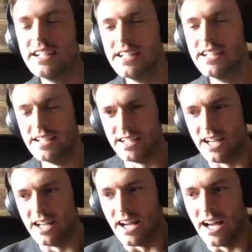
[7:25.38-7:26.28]

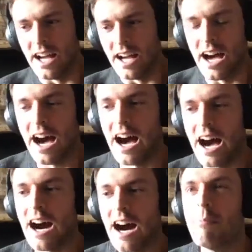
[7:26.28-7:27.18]
find it
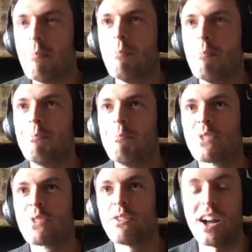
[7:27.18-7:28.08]
interesting, and
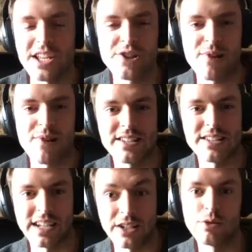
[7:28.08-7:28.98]
also clearly think it's a
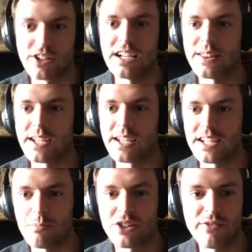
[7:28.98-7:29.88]
commercially
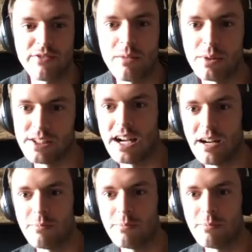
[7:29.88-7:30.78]
viable idea, and
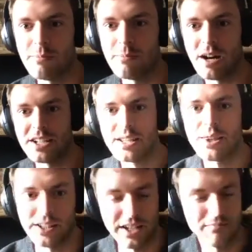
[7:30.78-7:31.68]
think that it
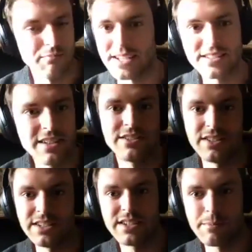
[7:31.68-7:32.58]
makes sense and it's
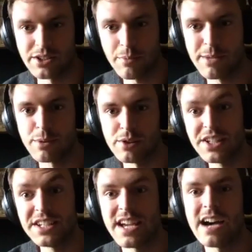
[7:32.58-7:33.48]
something that people need to
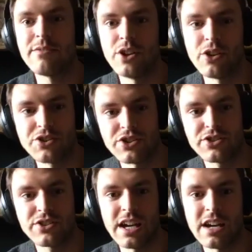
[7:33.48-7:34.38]
have, not just
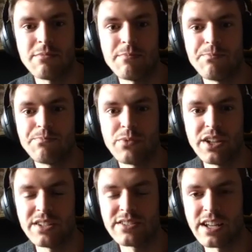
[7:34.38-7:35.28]
that
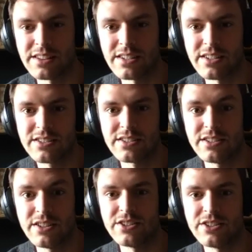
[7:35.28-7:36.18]
it's something
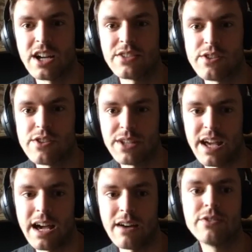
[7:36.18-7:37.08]
that's nice for them to
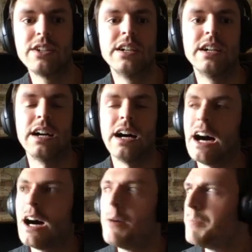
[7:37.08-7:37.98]
have.
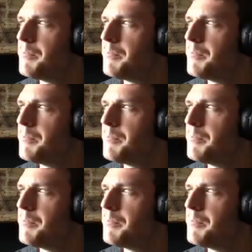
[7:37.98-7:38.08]
So